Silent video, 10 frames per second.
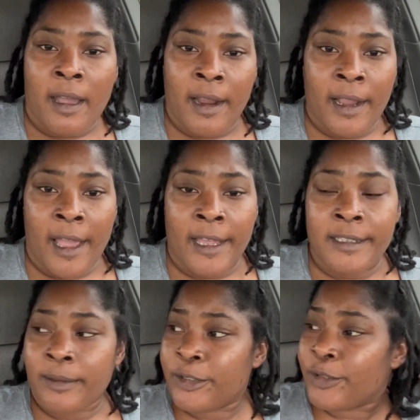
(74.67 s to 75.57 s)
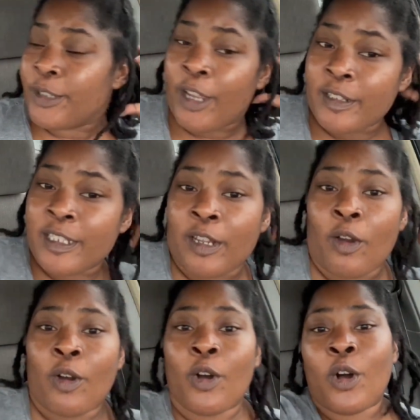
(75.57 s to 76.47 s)
right, guys, I'm sure y'all seen
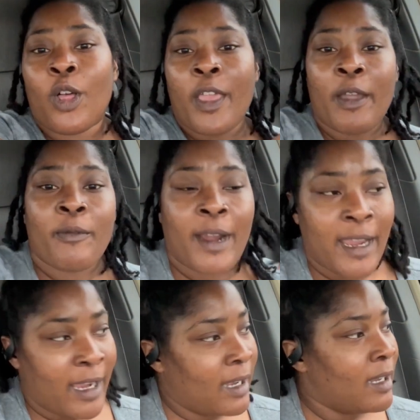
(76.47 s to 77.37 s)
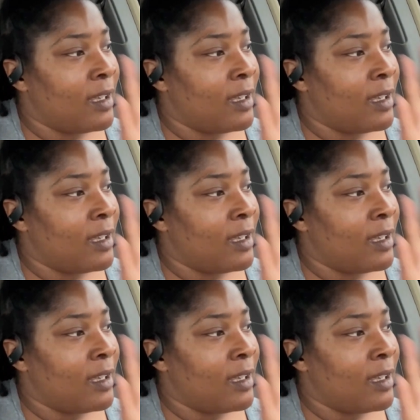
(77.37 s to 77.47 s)
all that rain.